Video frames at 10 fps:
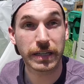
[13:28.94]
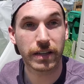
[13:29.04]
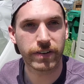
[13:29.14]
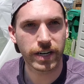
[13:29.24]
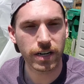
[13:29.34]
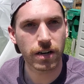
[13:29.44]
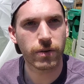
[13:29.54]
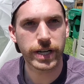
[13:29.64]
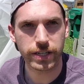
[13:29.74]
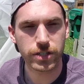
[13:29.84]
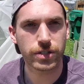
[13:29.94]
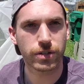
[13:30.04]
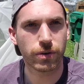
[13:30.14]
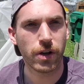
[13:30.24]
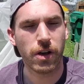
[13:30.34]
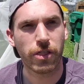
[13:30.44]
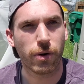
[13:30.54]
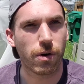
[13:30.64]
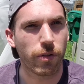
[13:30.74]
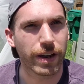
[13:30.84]
living in go into the
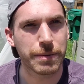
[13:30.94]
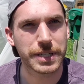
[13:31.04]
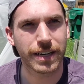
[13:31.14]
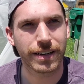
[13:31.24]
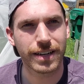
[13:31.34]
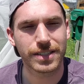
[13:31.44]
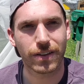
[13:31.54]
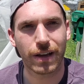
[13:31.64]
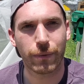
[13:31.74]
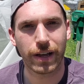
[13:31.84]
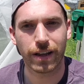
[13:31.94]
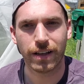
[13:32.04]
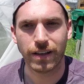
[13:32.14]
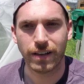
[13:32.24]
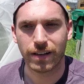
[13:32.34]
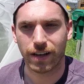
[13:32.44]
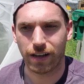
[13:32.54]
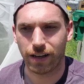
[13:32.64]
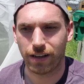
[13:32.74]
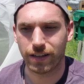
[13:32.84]
hole that I'm digging in, so that way
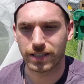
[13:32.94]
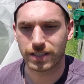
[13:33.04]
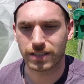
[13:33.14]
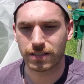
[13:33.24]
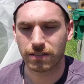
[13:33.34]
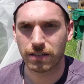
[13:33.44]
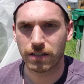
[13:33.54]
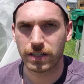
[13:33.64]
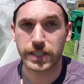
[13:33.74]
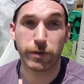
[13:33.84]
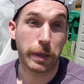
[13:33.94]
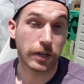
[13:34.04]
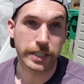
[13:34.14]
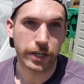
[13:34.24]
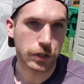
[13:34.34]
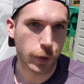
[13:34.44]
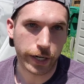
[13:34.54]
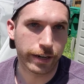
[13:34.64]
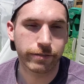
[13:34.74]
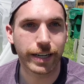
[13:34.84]
it's familiar
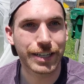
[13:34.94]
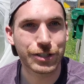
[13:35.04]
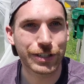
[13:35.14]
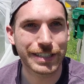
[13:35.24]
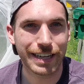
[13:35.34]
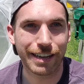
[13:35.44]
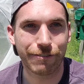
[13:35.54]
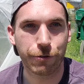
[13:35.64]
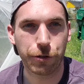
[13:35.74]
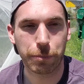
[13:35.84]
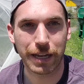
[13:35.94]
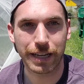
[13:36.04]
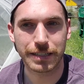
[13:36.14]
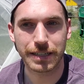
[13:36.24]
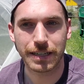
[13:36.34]
territory, I guess you could say, for the plant.